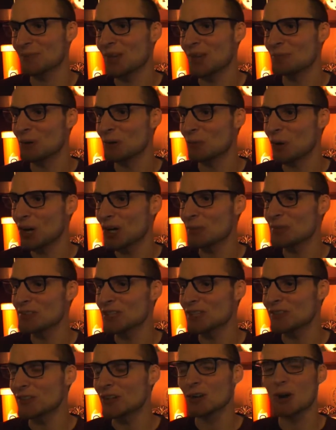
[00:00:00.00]
But welcome to
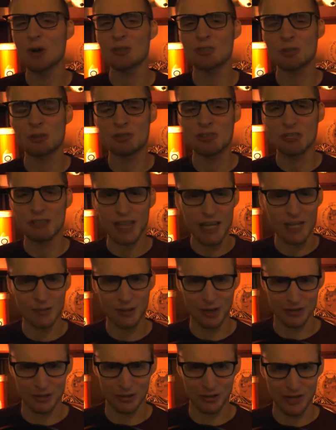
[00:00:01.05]
Silver. Also, the like
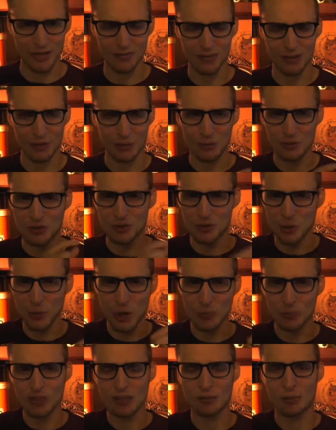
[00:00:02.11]
ratio on that video was so
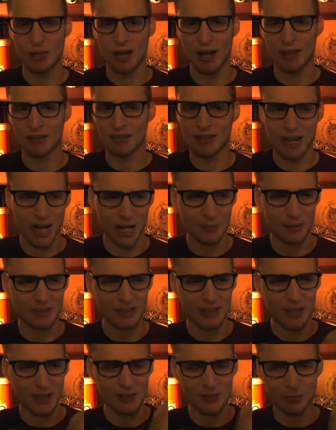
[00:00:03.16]
unbelievably high in the
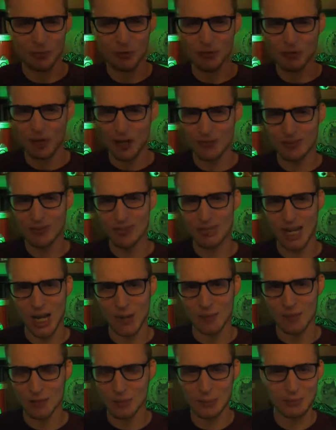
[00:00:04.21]
comments. So much love in the
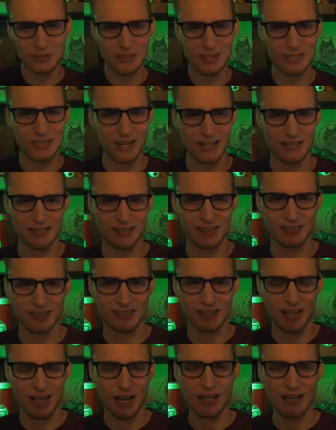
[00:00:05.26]
comments. People saying nice
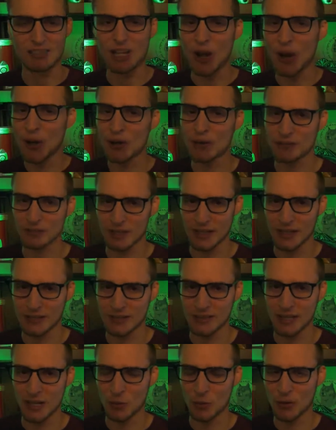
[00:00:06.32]
things. A ton of
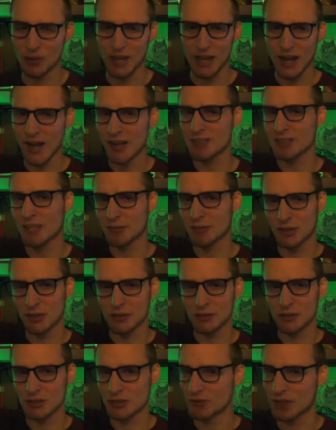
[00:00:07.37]
likes. One of the highest like
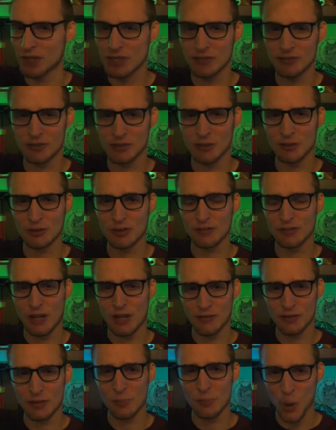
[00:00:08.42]
ratios of any videos I've
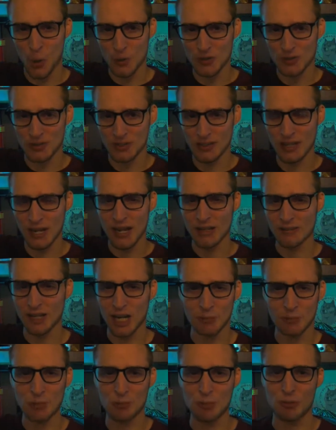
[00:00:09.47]
ever posted. A
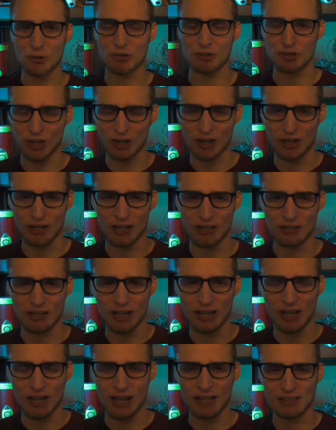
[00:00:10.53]
lot of people sharing it
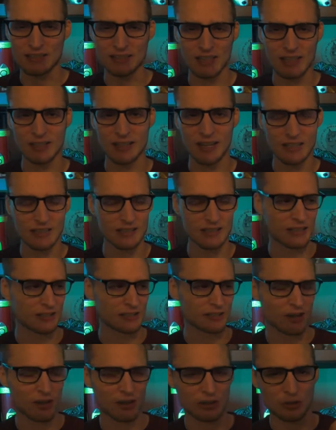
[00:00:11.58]
and saying nice
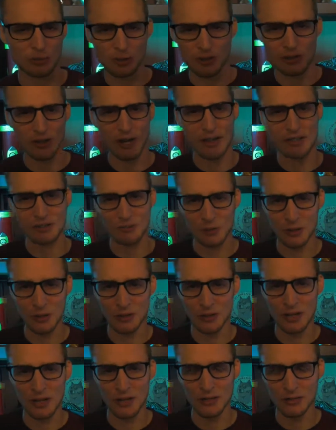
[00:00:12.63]
things on Twitter as
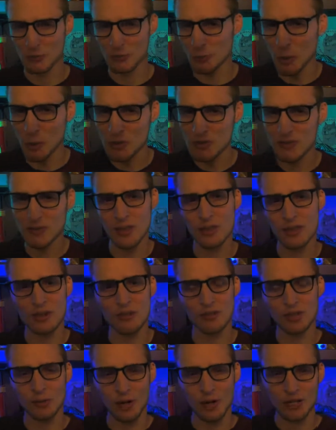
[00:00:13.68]
well. So most of the
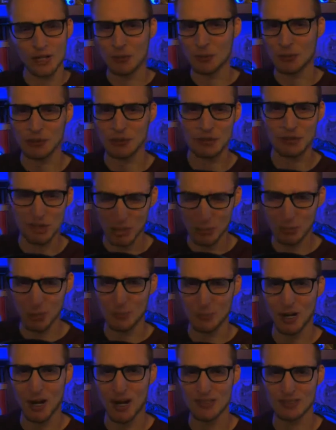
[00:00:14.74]
energy around it was extremely
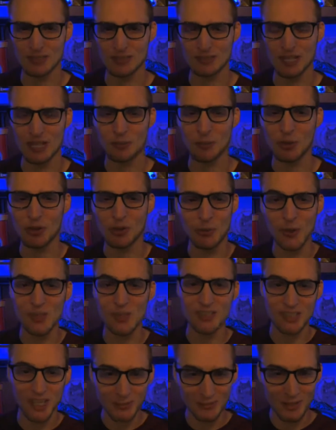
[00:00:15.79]
positive, but there was
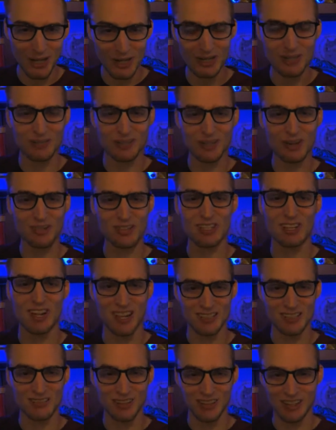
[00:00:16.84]
some negative energy
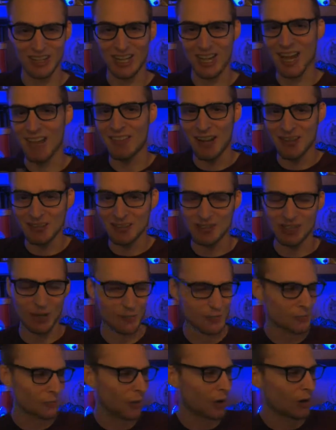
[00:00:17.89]
as well. And that just
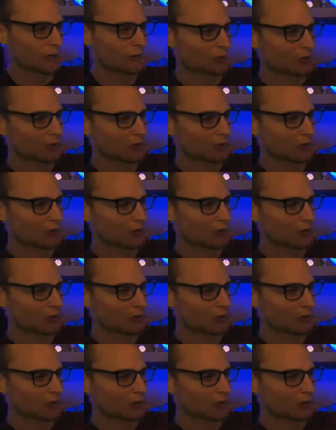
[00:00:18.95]
comes par for the